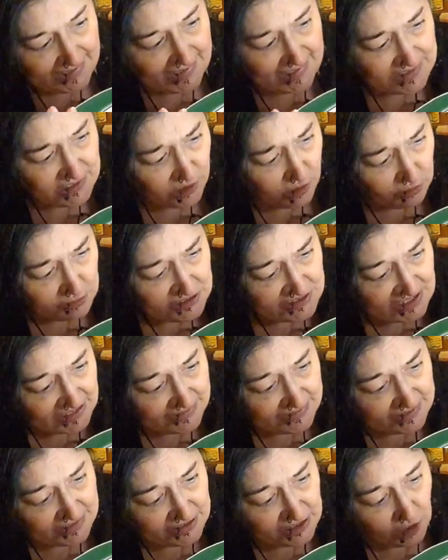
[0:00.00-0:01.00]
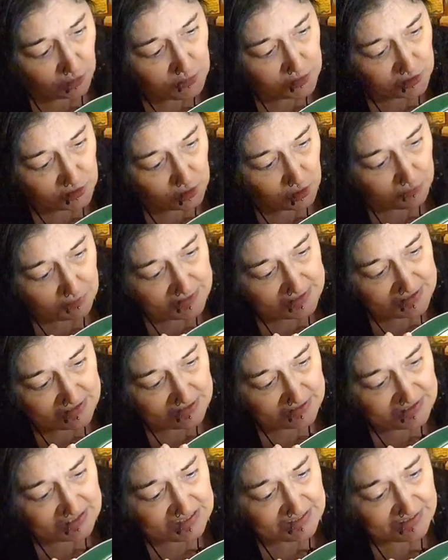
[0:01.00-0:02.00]
As a long-standing ghost story,
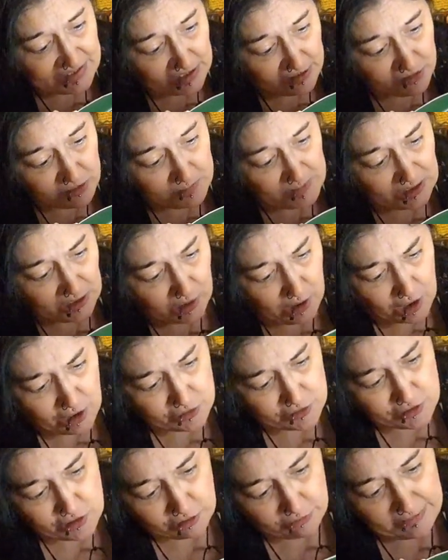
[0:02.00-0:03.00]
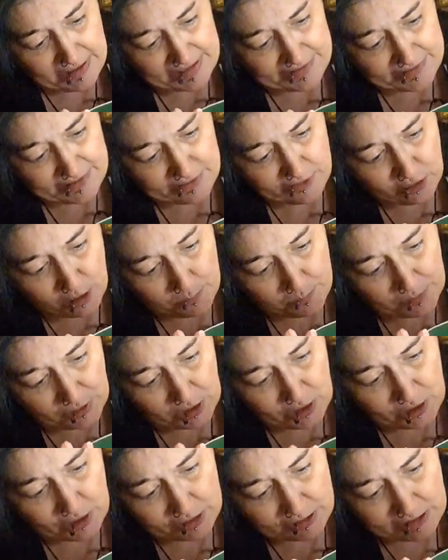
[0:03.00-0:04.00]
details have been lost or added or
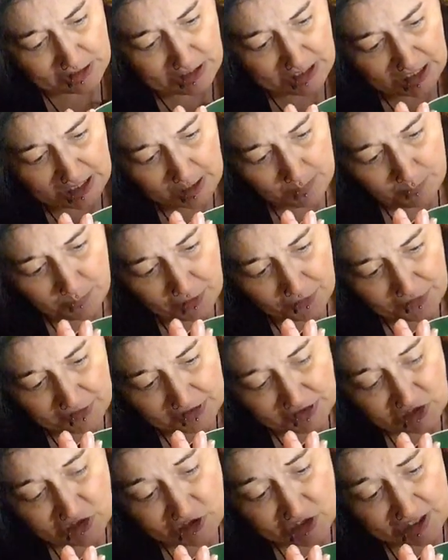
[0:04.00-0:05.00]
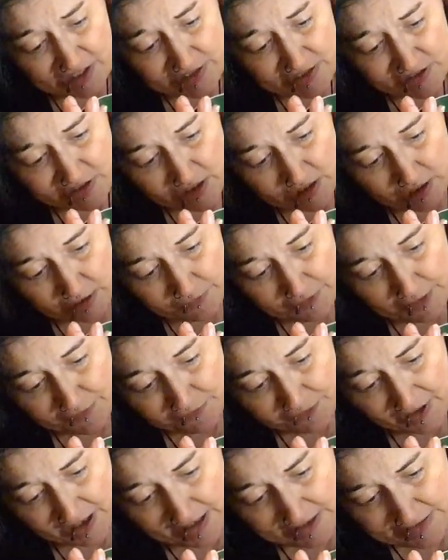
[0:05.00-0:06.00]
blurred, but the gist of
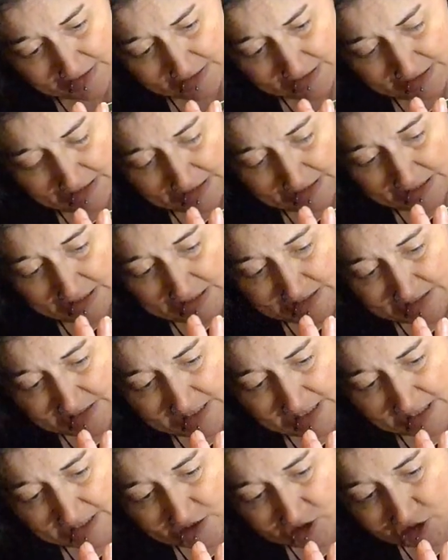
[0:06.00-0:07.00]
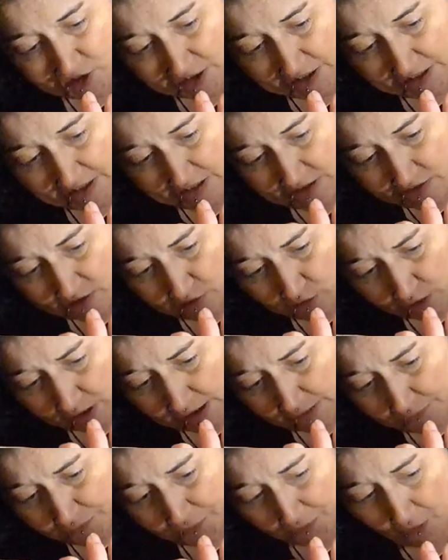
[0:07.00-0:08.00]
her flight is that she is
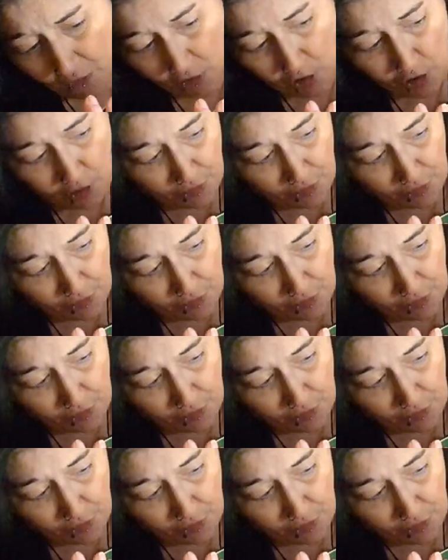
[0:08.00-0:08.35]
looking for